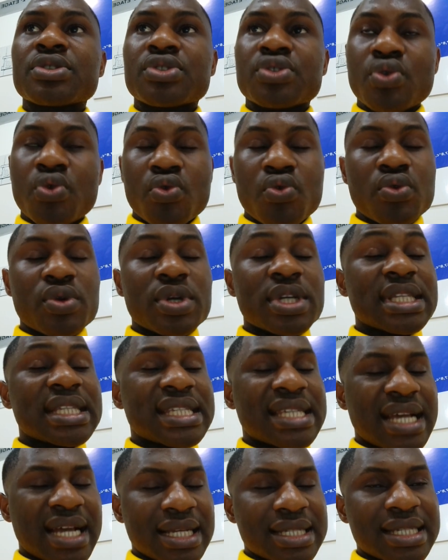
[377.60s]
to
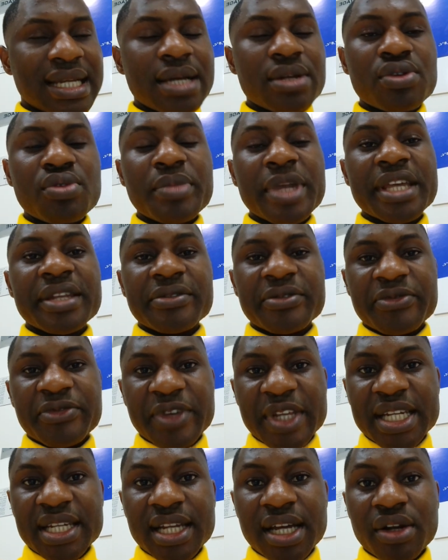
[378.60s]
seek asylum in
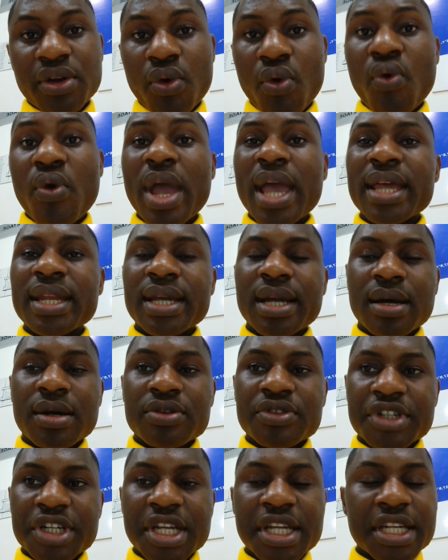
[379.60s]
Finland or any
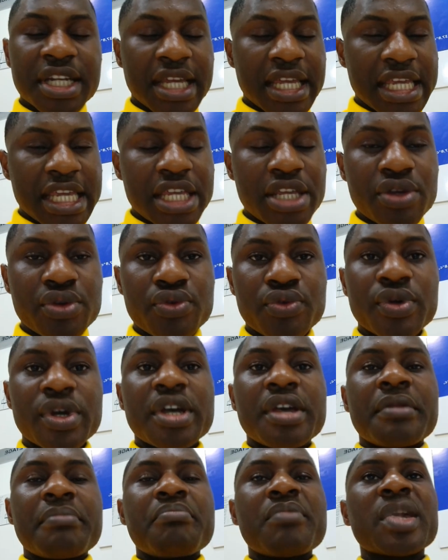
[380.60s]
country in the E U,
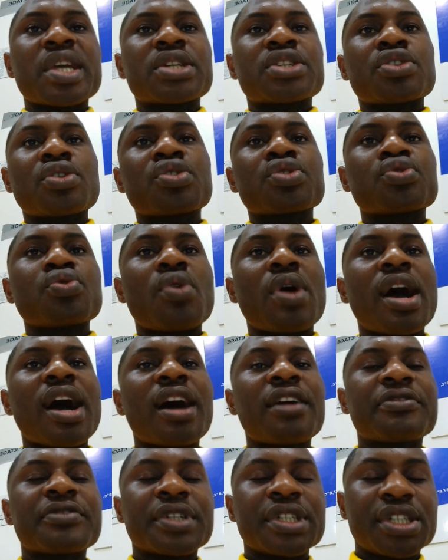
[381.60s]
make sure you
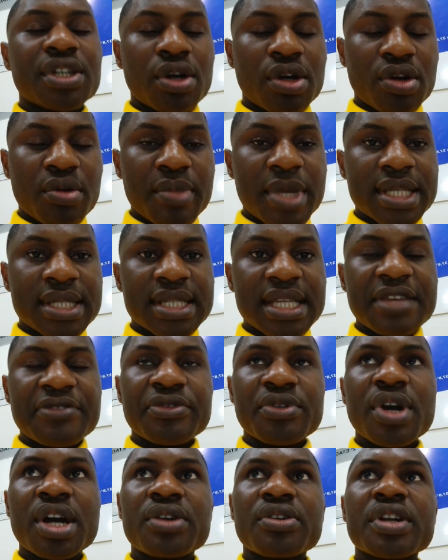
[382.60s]
have documents.
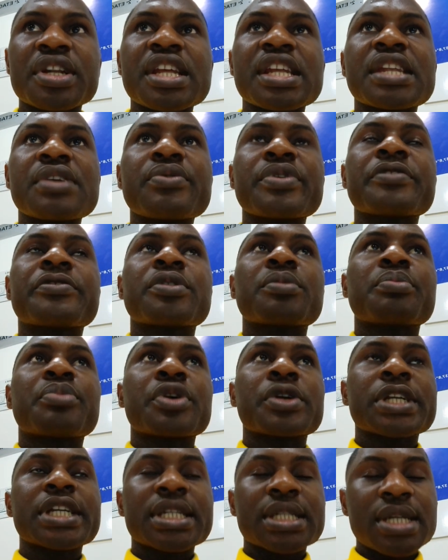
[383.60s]
If you are running away from
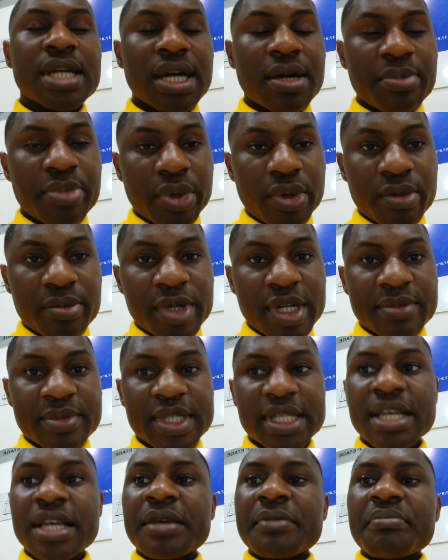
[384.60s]
political
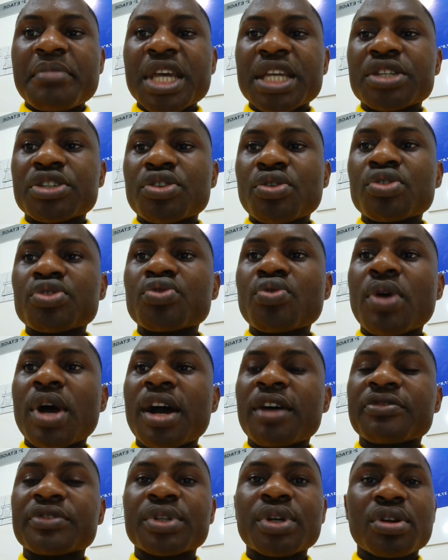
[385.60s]
problems, make sure you
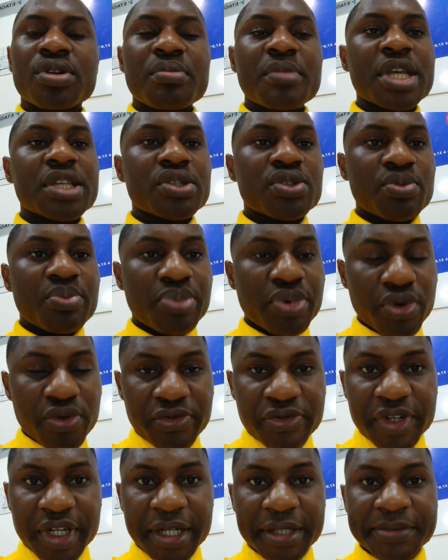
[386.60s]
have documents to
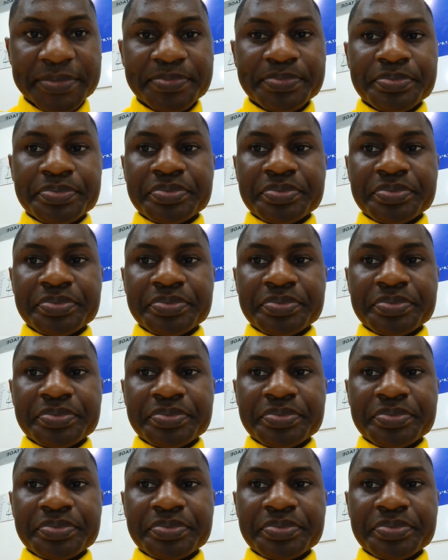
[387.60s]
prove that